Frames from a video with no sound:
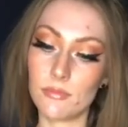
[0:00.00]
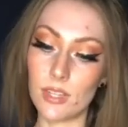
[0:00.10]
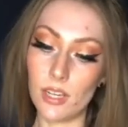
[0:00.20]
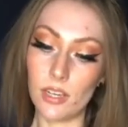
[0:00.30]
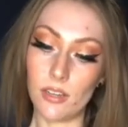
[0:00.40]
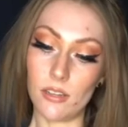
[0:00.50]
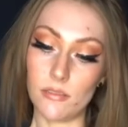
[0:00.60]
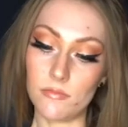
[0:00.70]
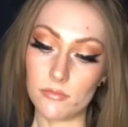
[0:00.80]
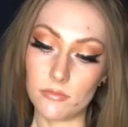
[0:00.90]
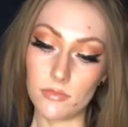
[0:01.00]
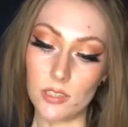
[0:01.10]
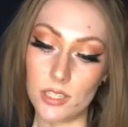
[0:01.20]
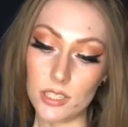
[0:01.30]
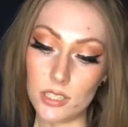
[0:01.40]
and
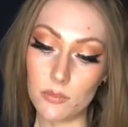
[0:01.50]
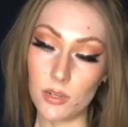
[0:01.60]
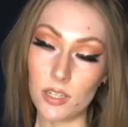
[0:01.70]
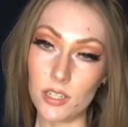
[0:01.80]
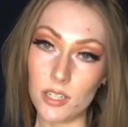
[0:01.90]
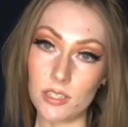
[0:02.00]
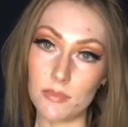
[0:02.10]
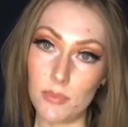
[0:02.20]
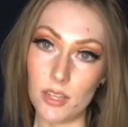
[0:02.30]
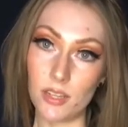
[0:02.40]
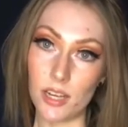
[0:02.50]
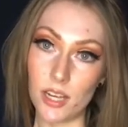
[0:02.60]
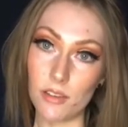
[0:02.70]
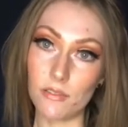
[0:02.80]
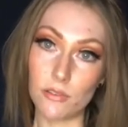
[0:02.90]
this is what it has been
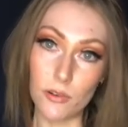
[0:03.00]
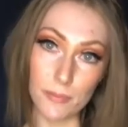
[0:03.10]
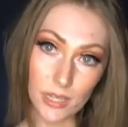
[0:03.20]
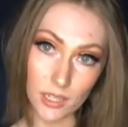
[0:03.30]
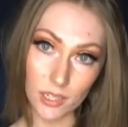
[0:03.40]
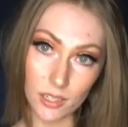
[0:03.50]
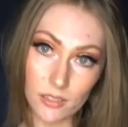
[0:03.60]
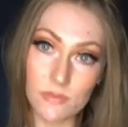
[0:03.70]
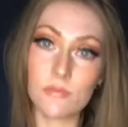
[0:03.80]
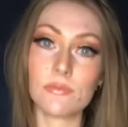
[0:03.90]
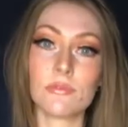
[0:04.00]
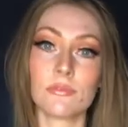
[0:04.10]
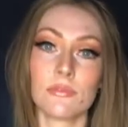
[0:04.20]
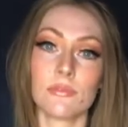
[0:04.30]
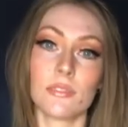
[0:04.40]
like for me
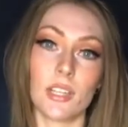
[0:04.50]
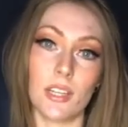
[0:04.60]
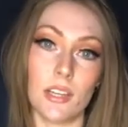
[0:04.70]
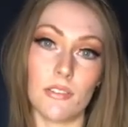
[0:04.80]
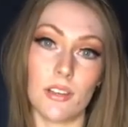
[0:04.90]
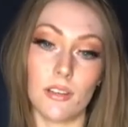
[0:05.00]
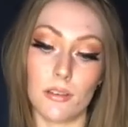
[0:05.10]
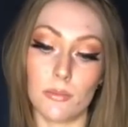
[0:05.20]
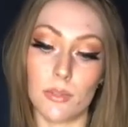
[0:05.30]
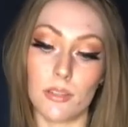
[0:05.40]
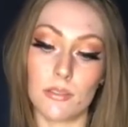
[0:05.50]
living with